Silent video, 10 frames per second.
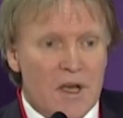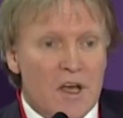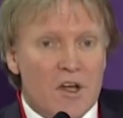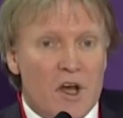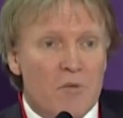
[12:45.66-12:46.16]

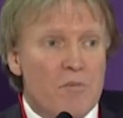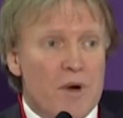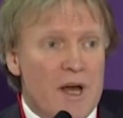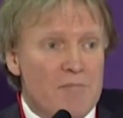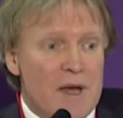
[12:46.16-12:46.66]
Now,
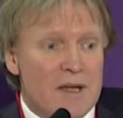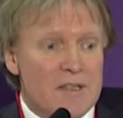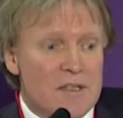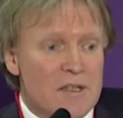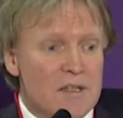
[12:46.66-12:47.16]
Prime
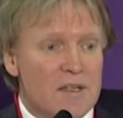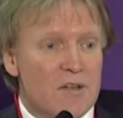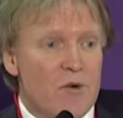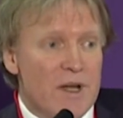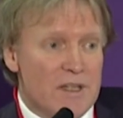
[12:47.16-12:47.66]
Magazine,
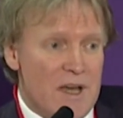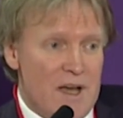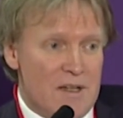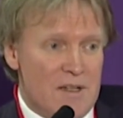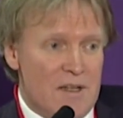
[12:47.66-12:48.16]
quite
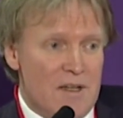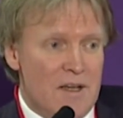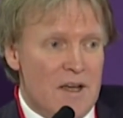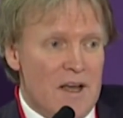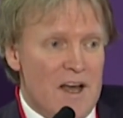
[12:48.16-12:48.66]
kindly,
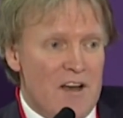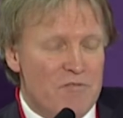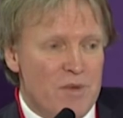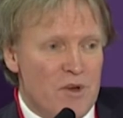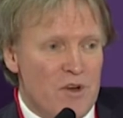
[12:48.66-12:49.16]
have
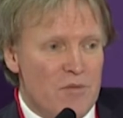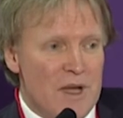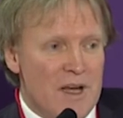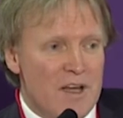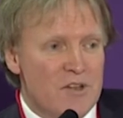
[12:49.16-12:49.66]
put all my
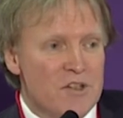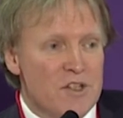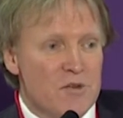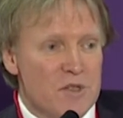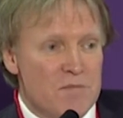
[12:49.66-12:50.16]
lectures
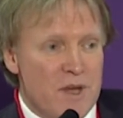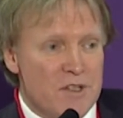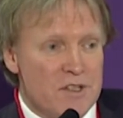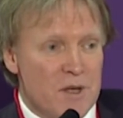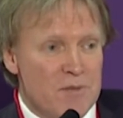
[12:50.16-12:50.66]
into a special
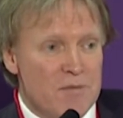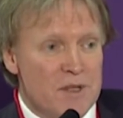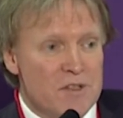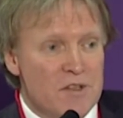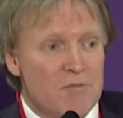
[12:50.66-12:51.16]
supplement,
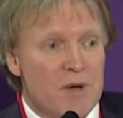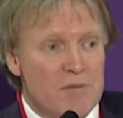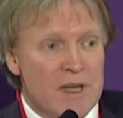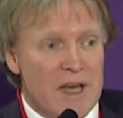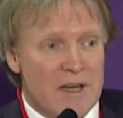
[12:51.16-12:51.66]
and you'll probably
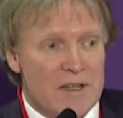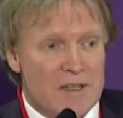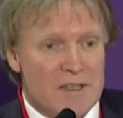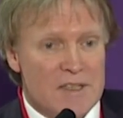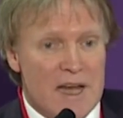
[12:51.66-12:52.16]
get it at the
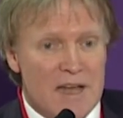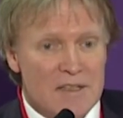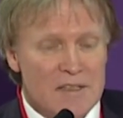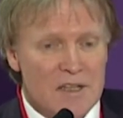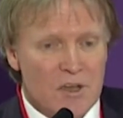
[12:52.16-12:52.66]
stand,
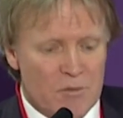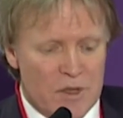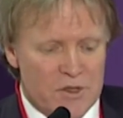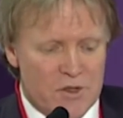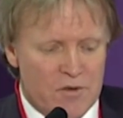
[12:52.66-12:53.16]

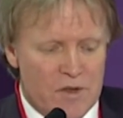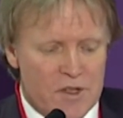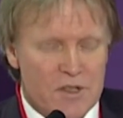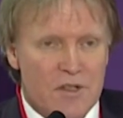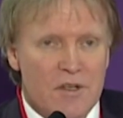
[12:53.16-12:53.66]
plus the
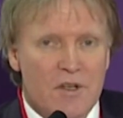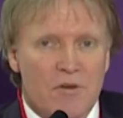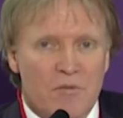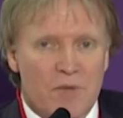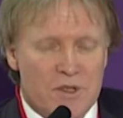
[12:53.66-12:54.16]
reversal
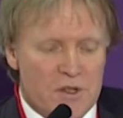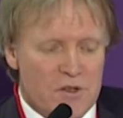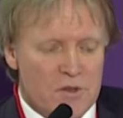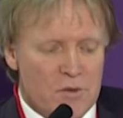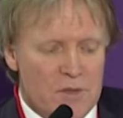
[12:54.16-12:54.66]

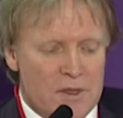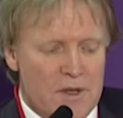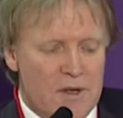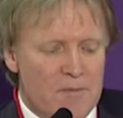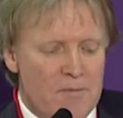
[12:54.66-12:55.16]
procedures will be there.